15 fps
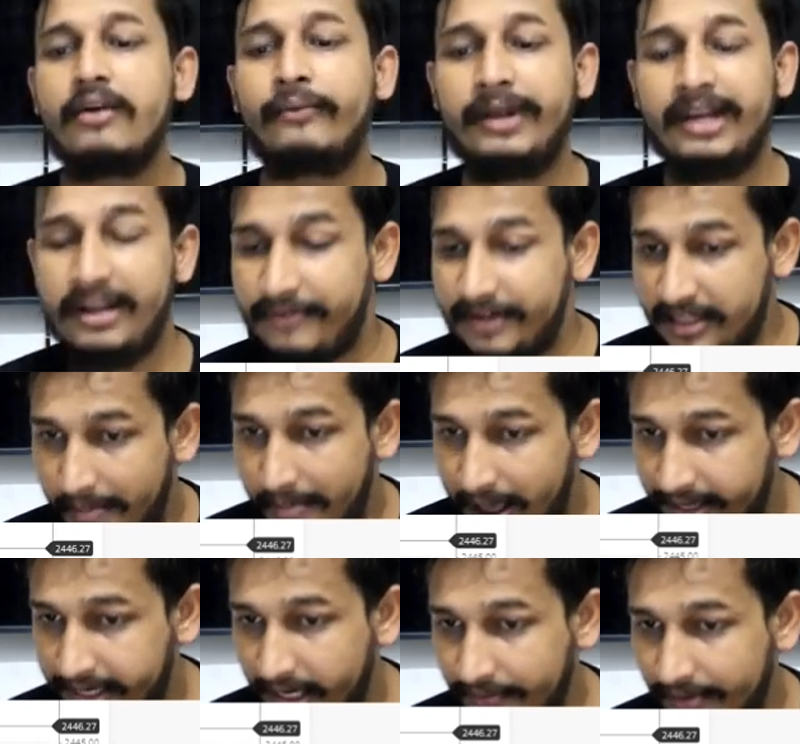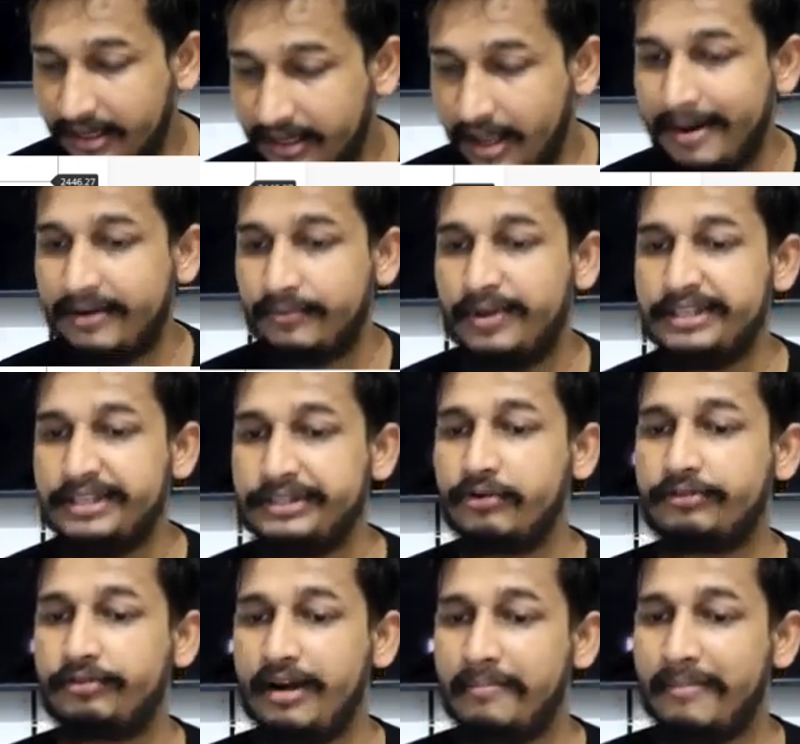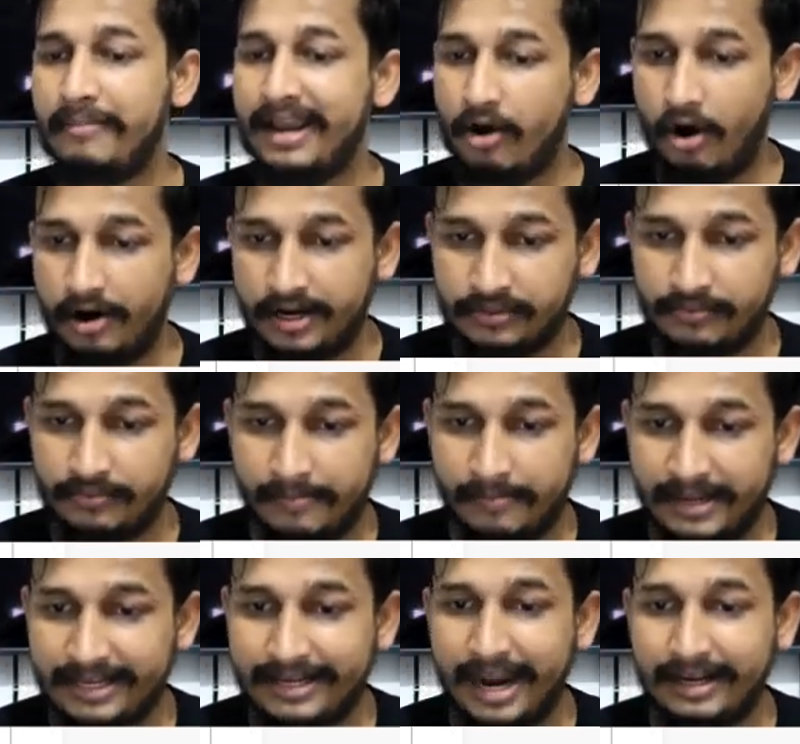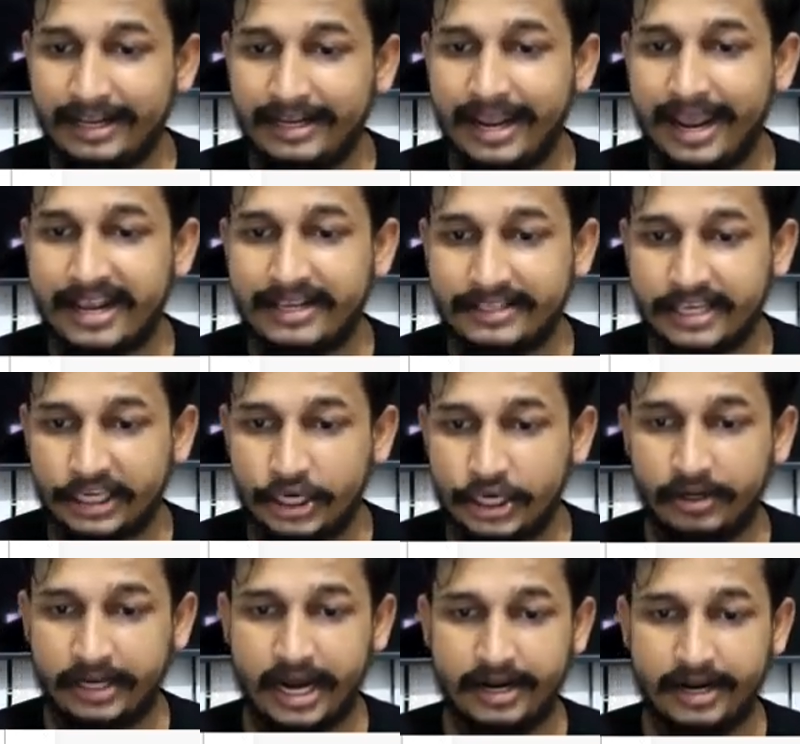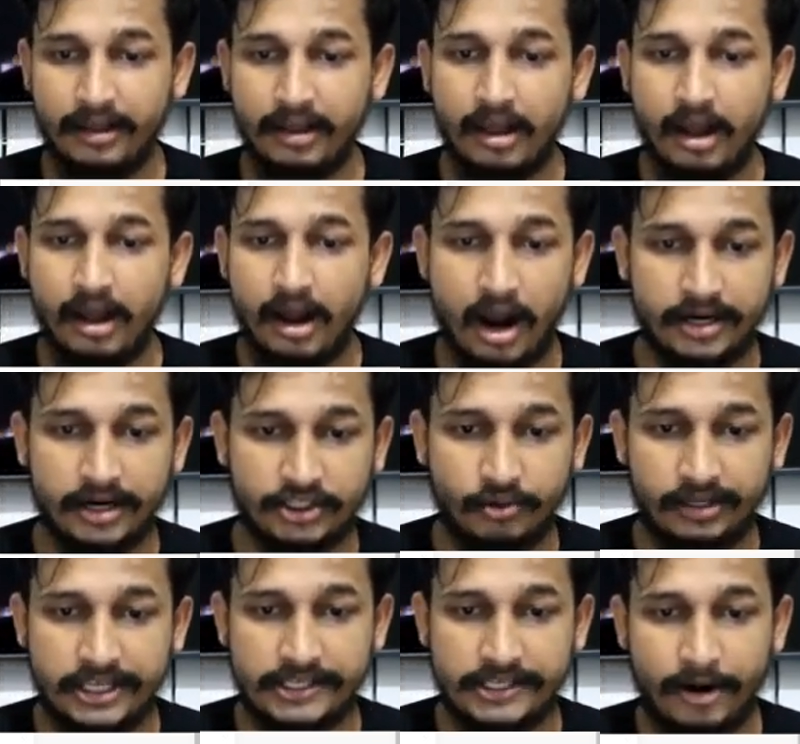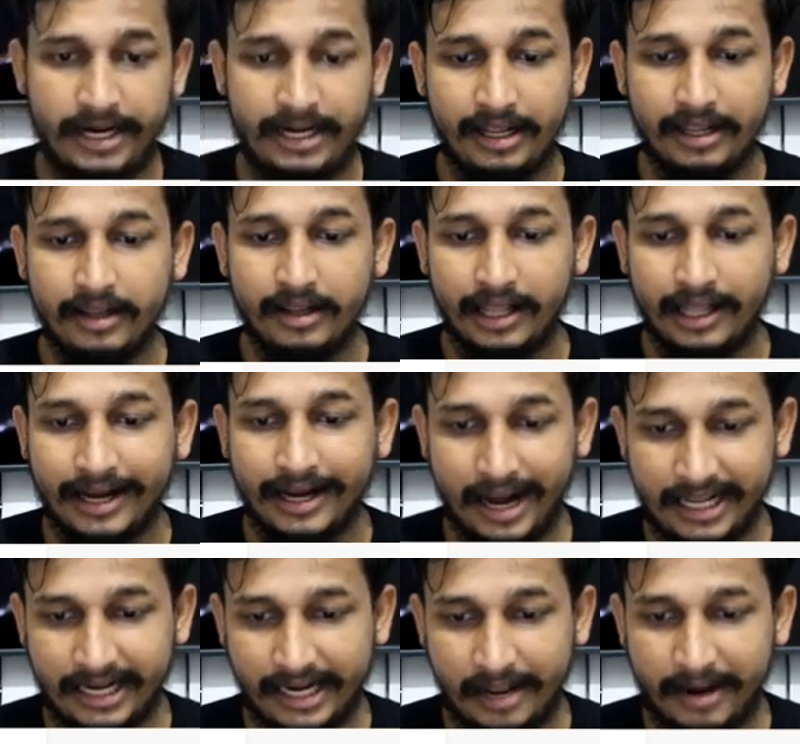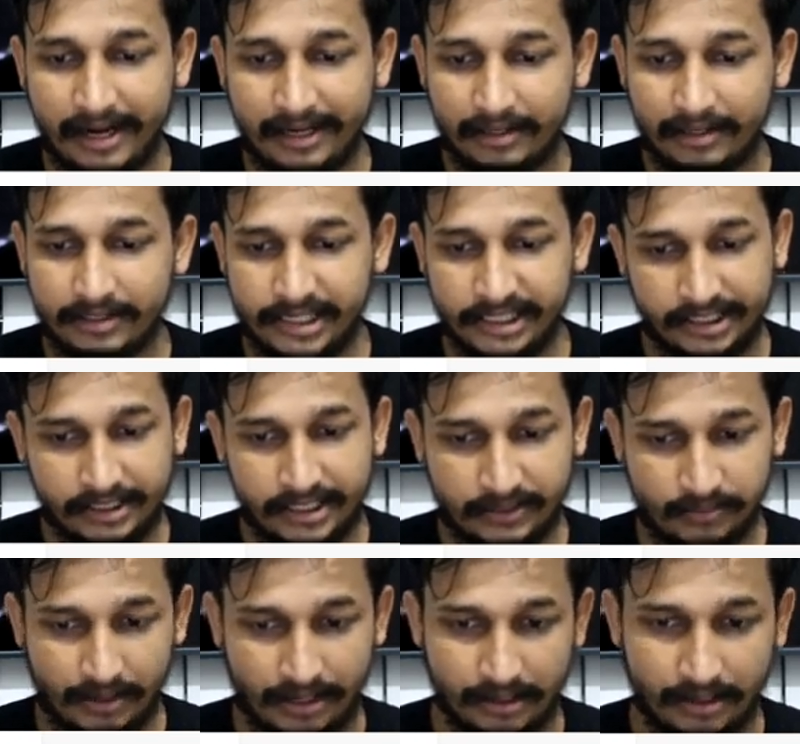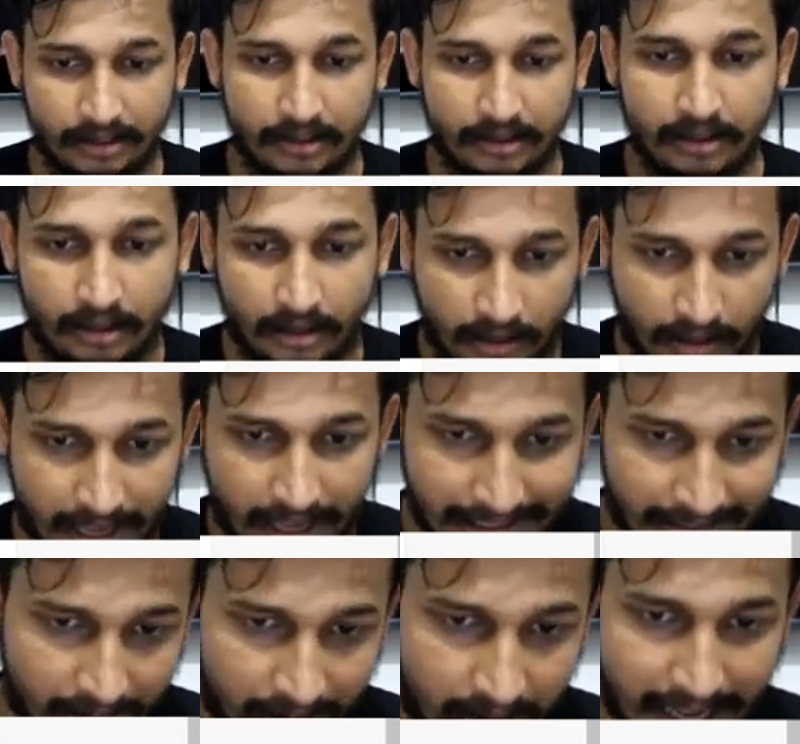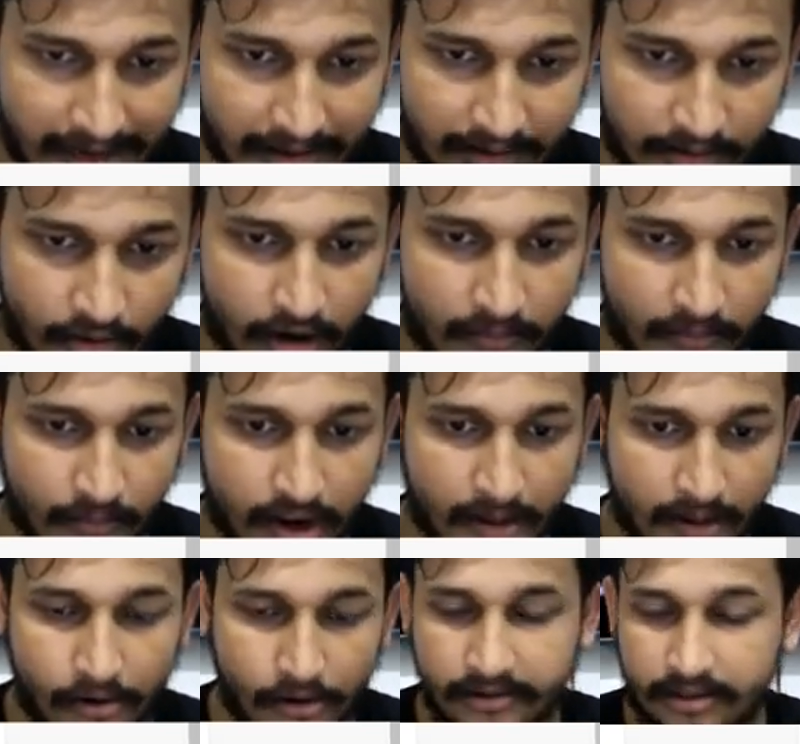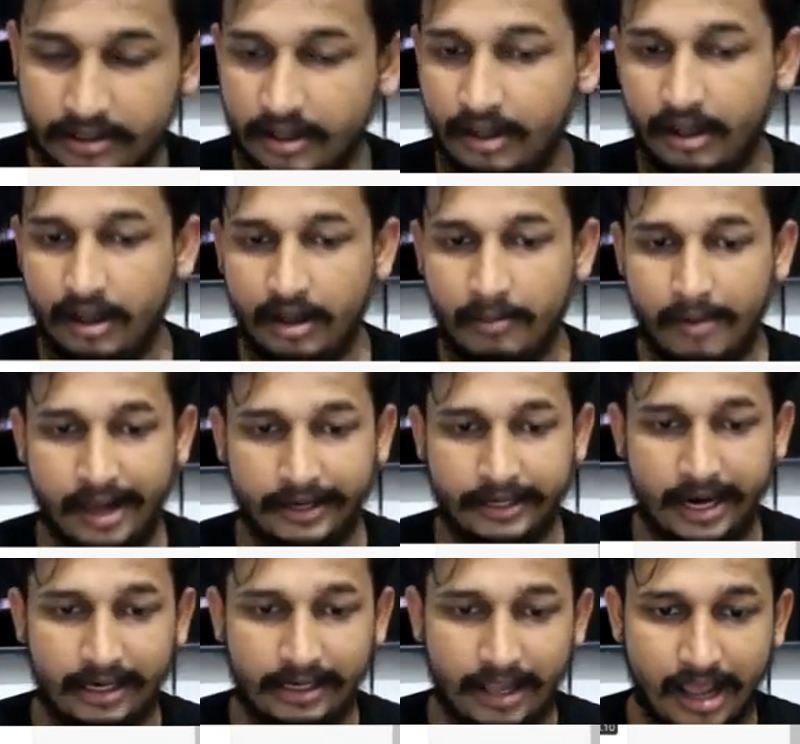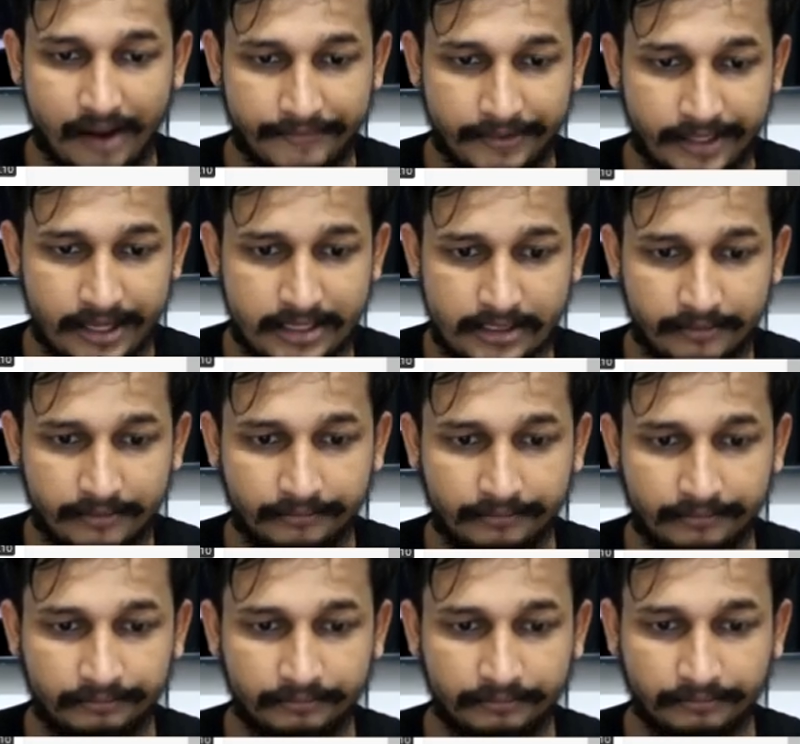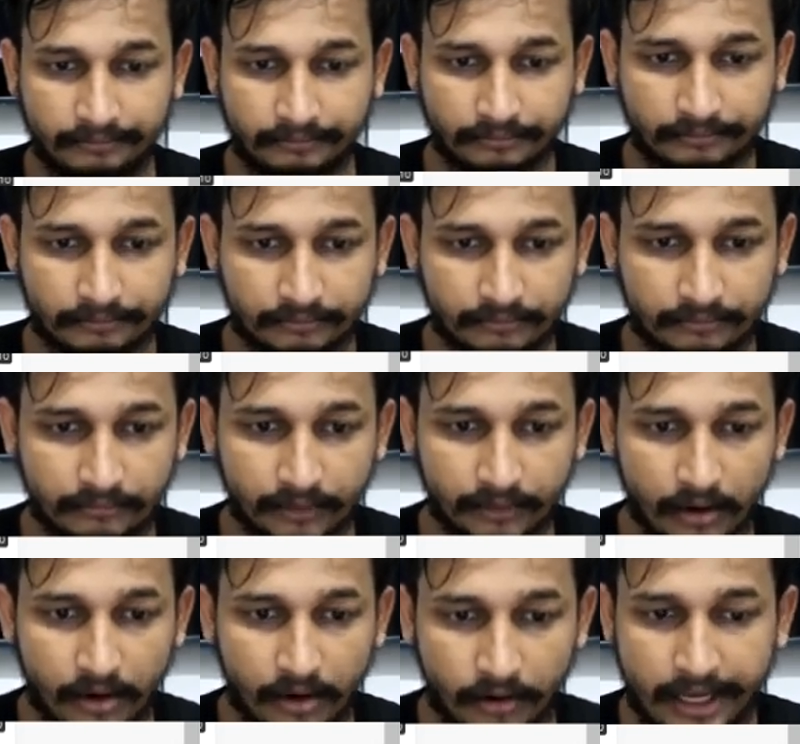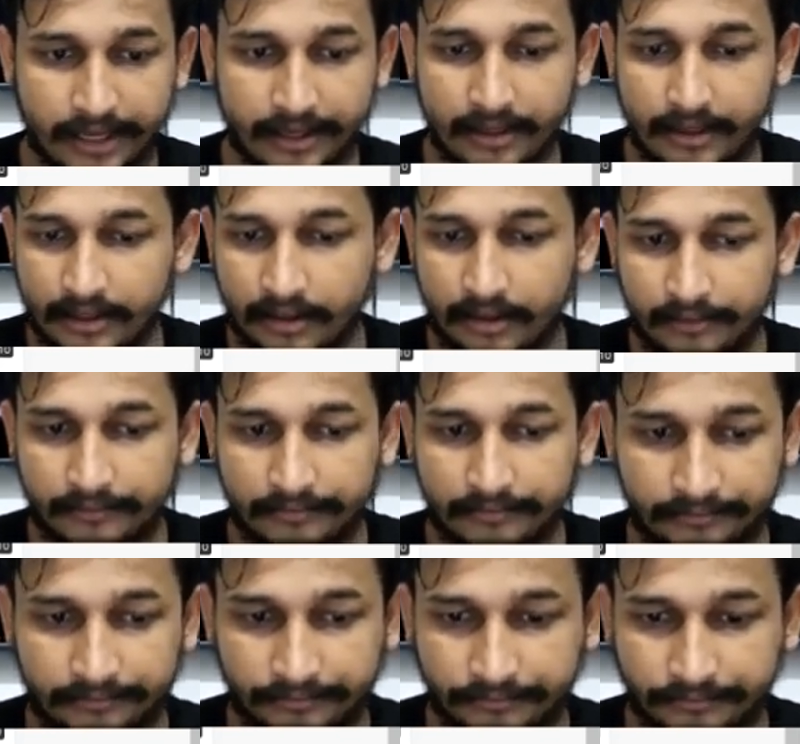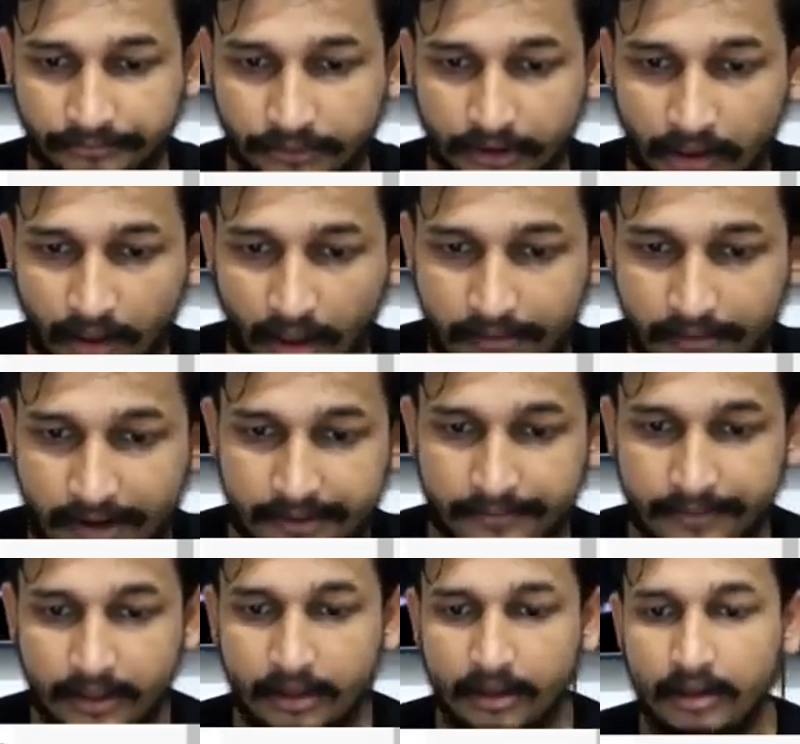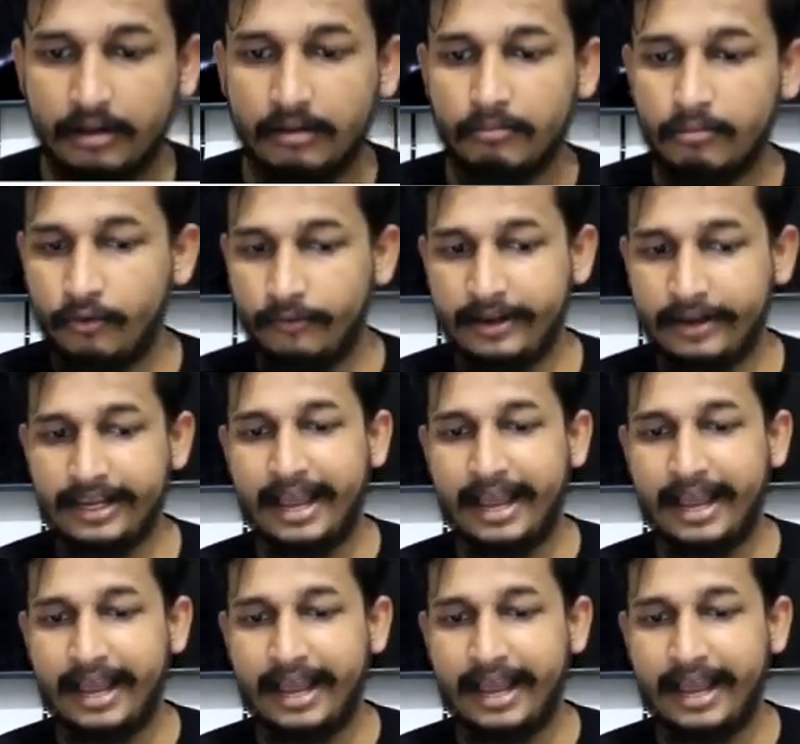whenever the market will come at 103, my orders will be getting executed. Understood this point regarding limit? Just this one. I'll talk more about market after this. Okay. All right. Moving